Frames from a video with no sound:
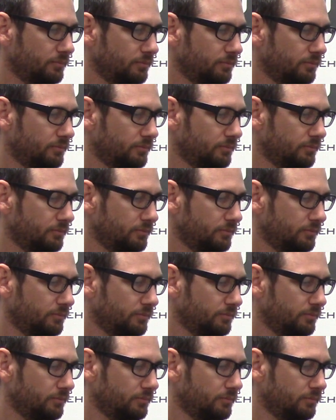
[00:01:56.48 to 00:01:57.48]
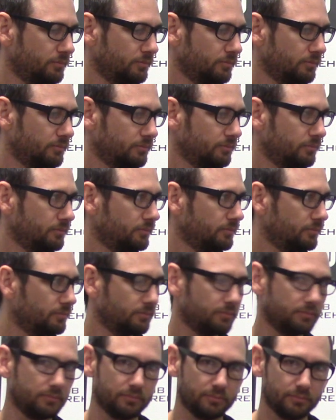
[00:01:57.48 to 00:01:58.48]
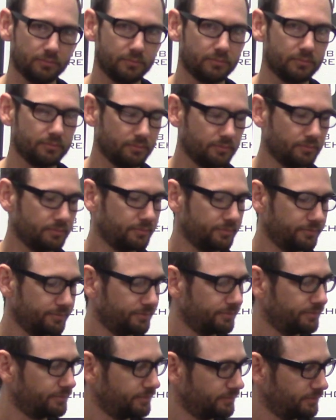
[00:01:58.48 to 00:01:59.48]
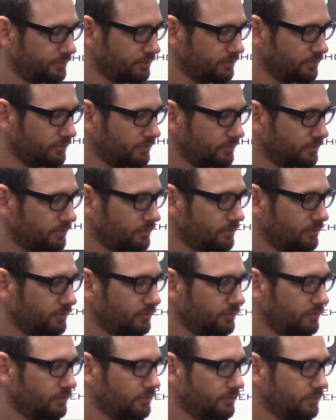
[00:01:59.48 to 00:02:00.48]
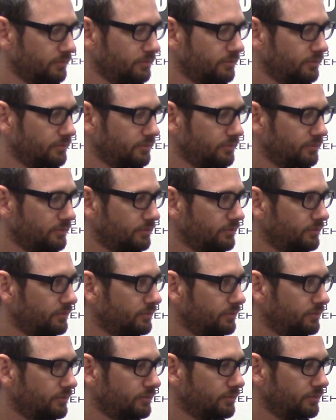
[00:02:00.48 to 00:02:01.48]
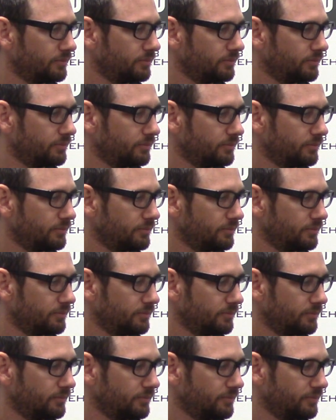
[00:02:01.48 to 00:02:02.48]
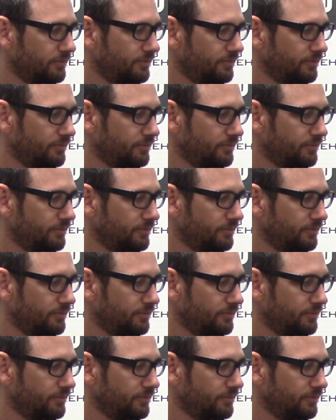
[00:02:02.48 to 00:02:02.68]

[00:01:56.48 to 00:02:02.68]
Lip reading: The person shown says nothing.